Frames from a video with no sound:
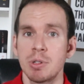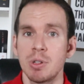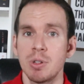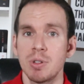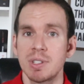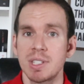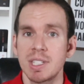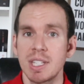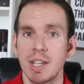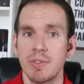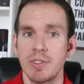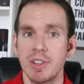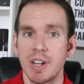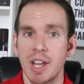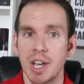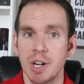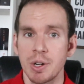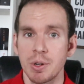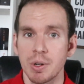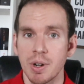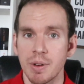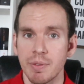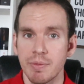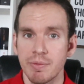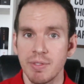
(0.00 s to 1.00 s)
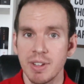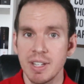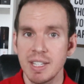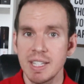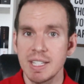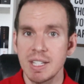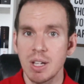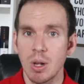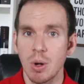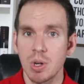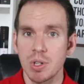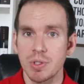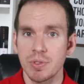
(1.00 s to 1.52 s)
to
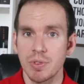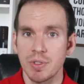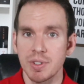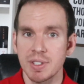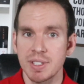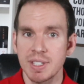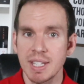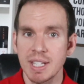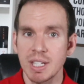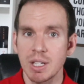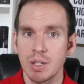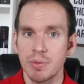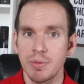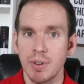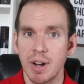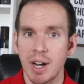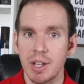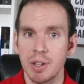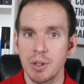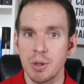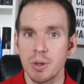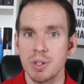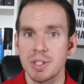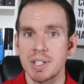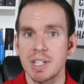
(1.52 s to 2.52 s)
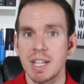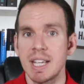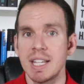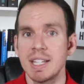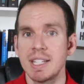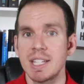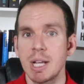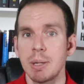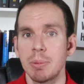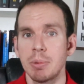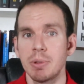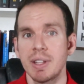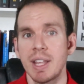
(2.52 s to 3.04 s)
$750 for single filers
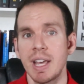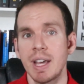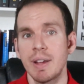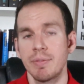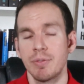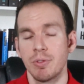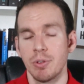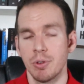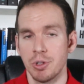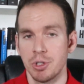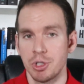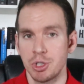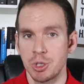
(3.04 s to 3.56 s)
and double that for